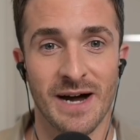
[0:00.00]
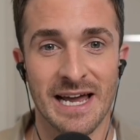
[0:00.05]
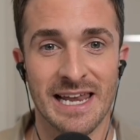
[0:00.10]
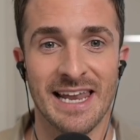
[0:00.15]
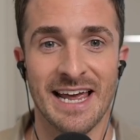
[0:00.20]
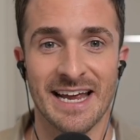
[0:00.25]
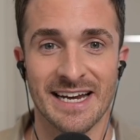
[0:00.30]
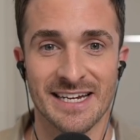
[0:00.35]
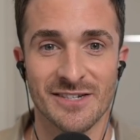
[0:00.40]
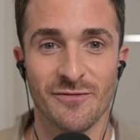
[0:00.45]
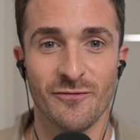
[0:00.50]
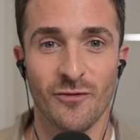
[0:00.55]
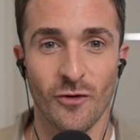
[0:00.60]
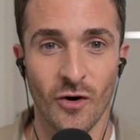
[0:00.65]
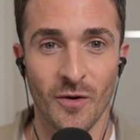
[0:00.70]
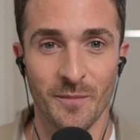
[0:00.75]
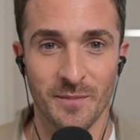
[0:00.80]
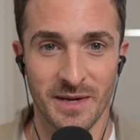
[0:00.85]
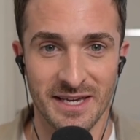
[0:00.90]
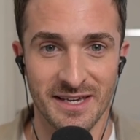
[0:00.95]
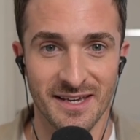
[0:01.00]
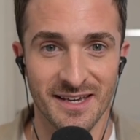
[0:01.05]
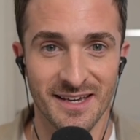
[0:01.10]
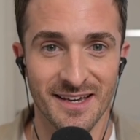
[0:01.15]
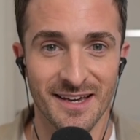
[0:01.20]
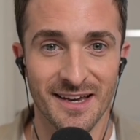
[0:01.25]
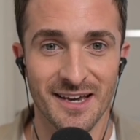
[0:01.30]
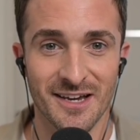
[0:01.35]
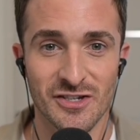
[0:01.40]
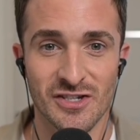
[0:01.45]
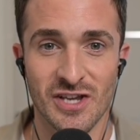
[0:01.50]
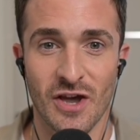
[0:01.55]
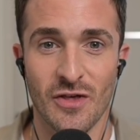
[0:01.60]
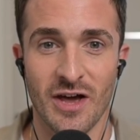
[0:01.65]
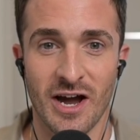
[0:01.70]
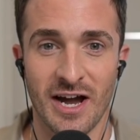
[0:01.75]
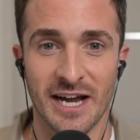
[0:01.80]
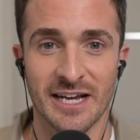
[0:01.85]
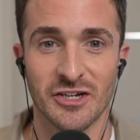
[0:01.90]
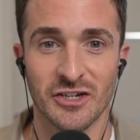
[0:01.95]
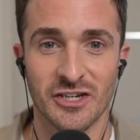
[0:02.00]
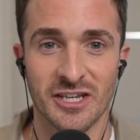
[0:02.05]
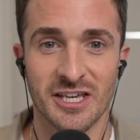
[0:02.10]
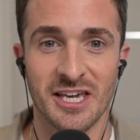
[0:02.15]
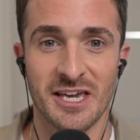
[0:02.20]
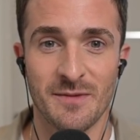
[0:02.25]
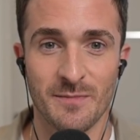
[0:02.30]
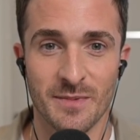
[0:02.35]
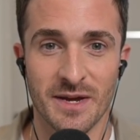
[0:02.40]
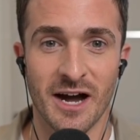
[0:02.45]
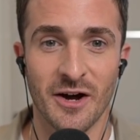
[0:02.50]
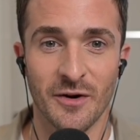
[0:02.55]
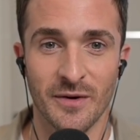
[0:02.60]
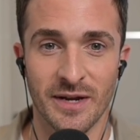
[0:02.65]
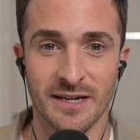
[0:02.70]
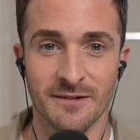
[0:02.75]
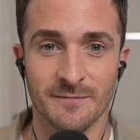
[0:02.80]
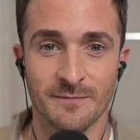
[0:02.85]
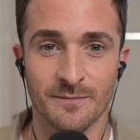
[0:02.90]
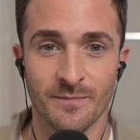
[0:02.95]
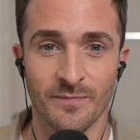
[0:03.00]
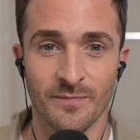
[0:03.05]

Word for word: my legs for me so that I could keep going.